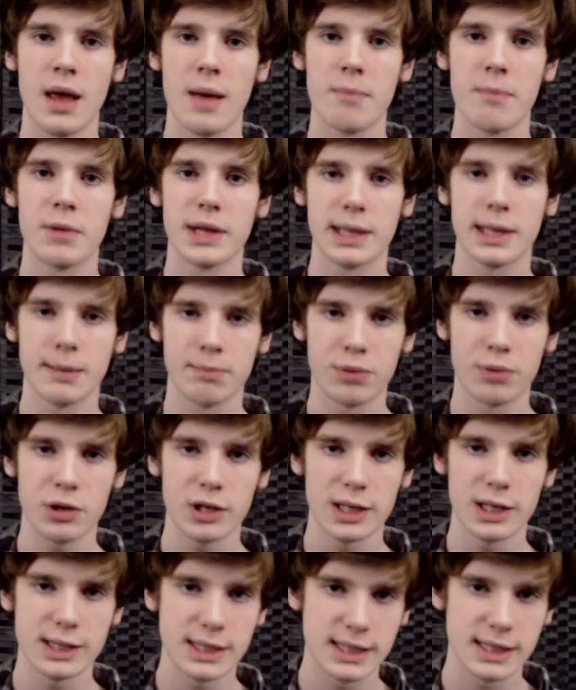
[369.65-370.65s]
but the book
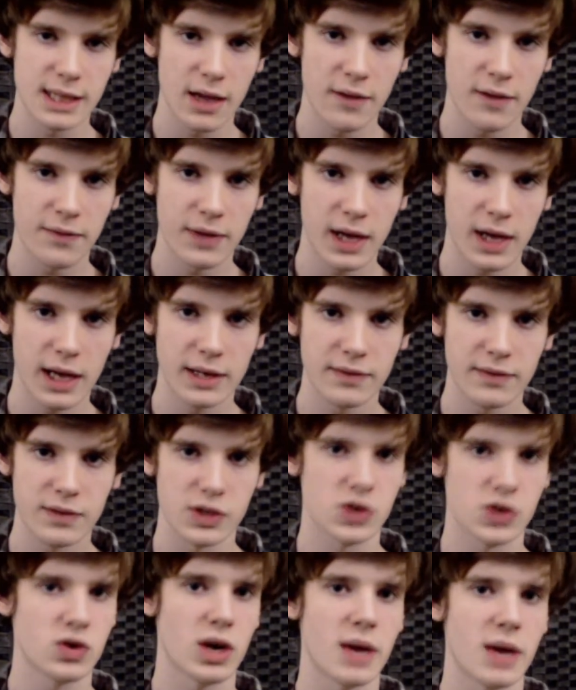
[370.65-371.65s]
itself kind of
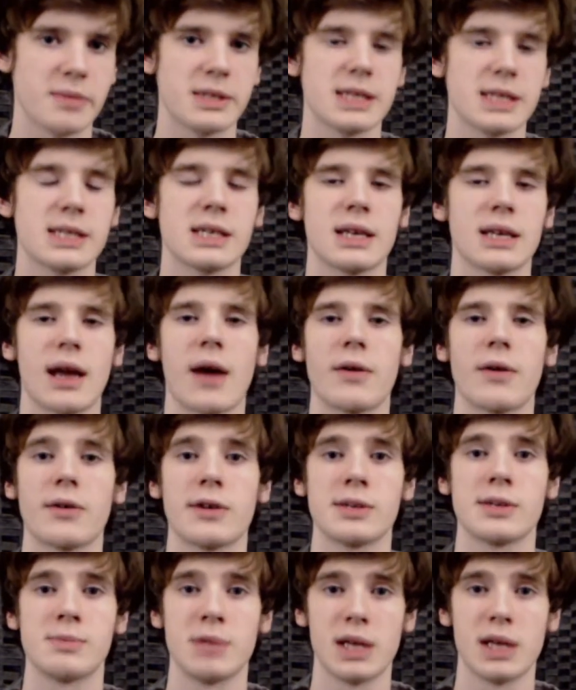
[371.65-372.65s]
describes this encounter
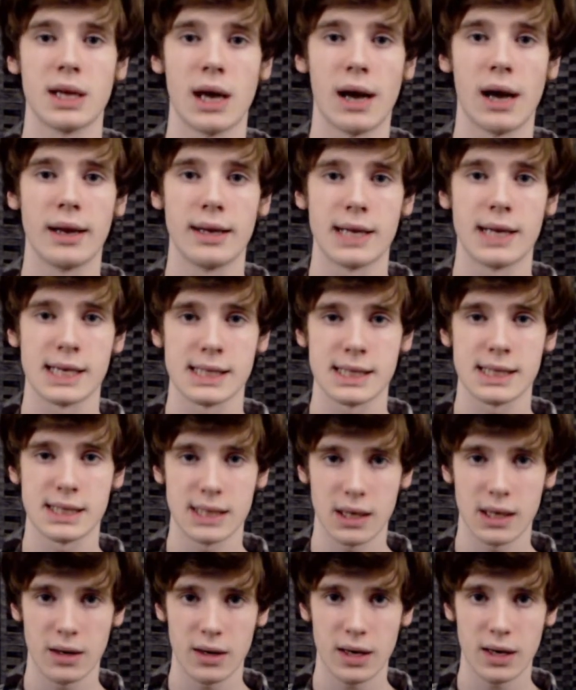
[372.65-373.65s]
as being
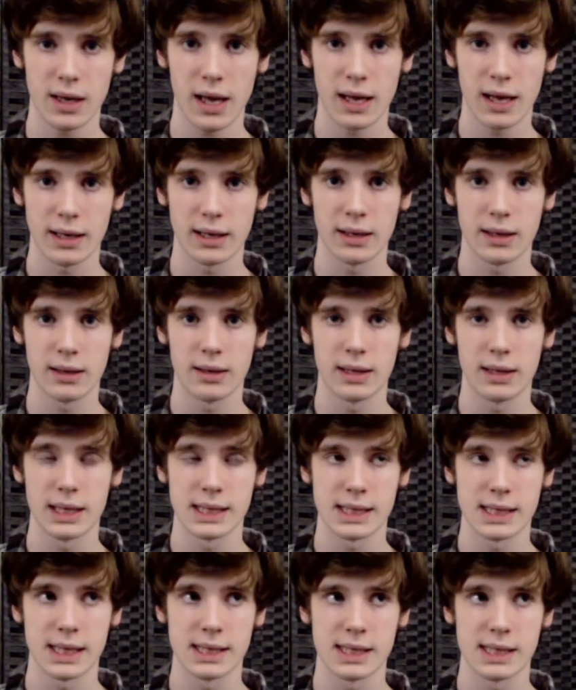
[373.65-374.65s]
unnecessary, and it
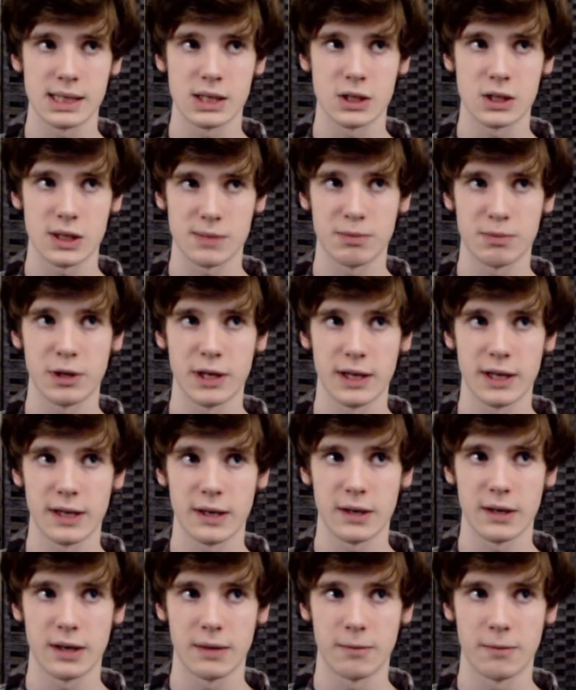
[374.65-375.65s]
says it's just put in
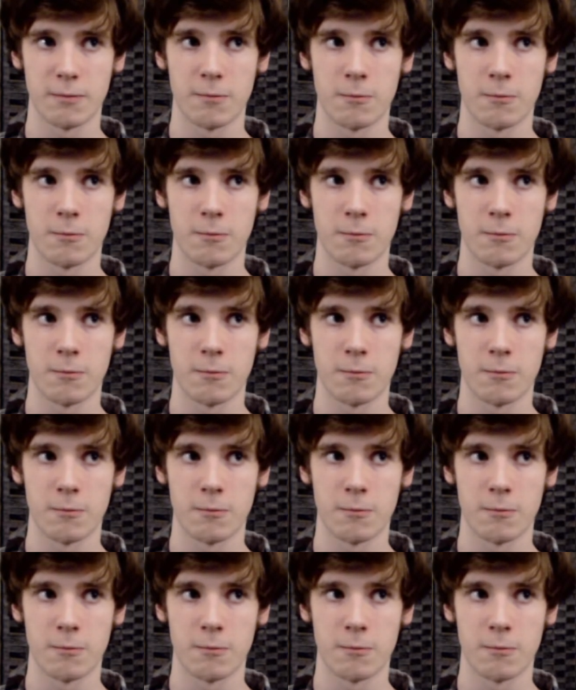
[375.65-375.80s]
there to